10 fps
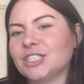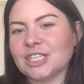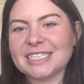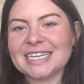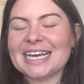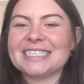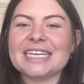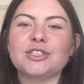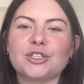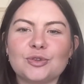Just in case
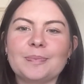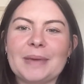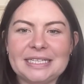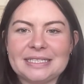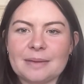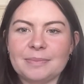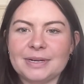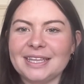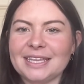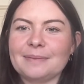I do meet
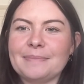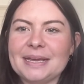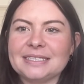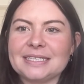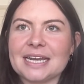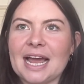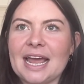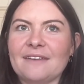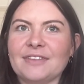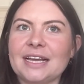somebody, then it means that I
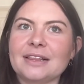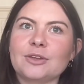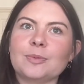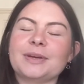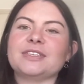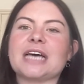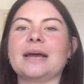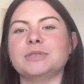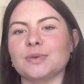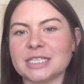have like a little bit of
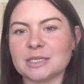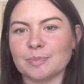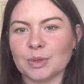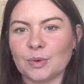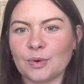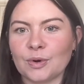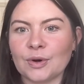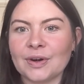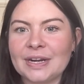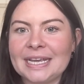time to
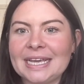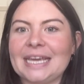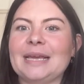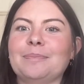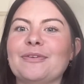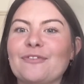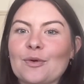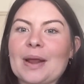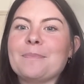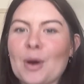explore it
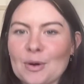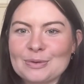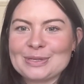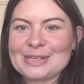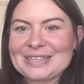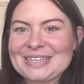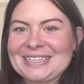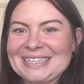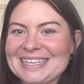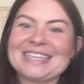before I
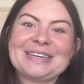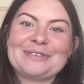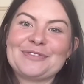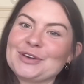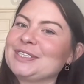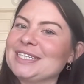post the first